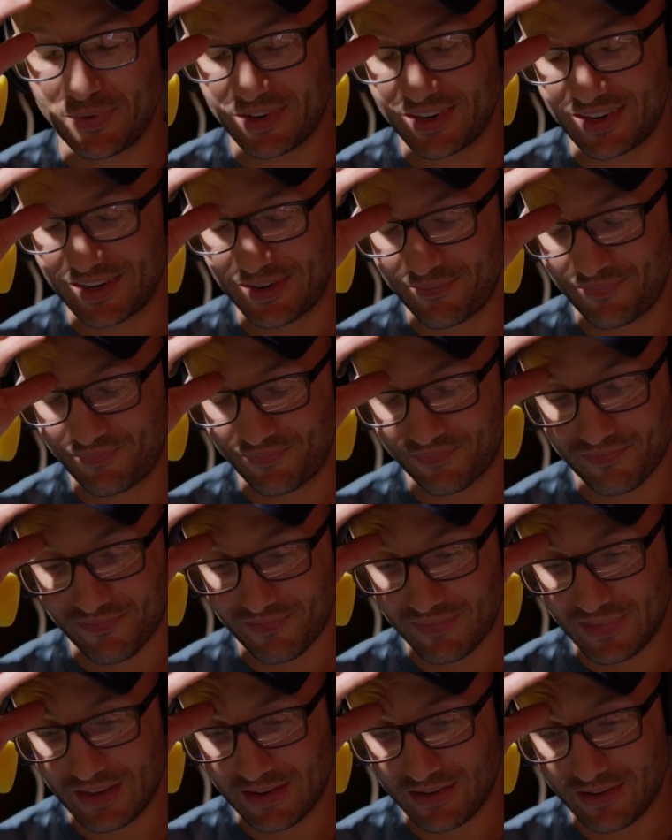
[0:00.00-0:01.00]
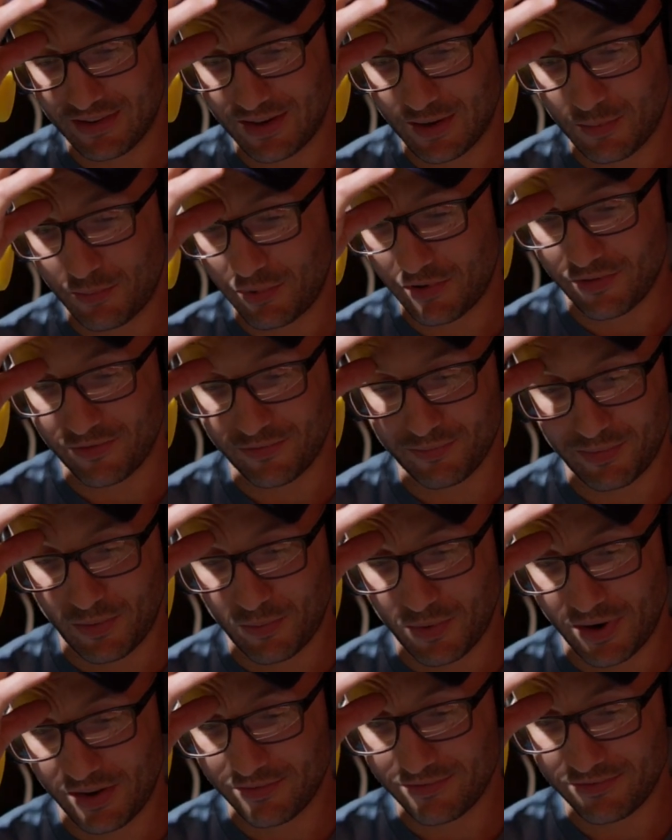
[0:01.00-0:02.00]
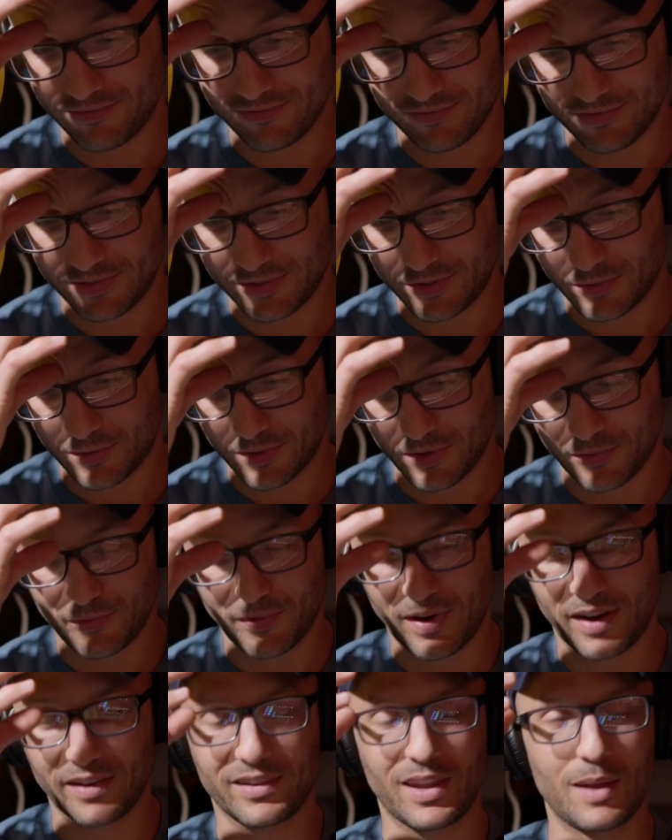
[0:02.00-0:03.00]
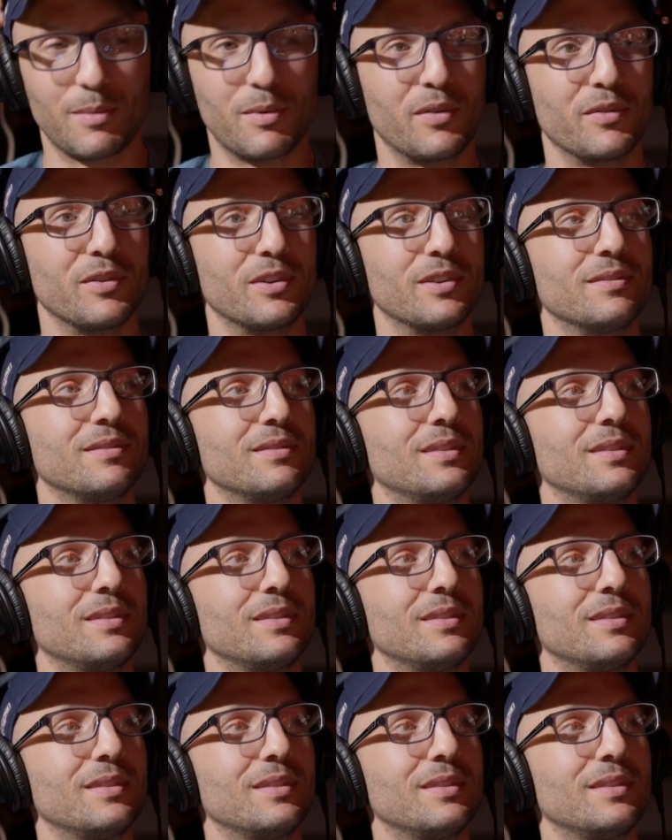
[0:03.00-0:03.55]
a couple of my wife, so our friends came over,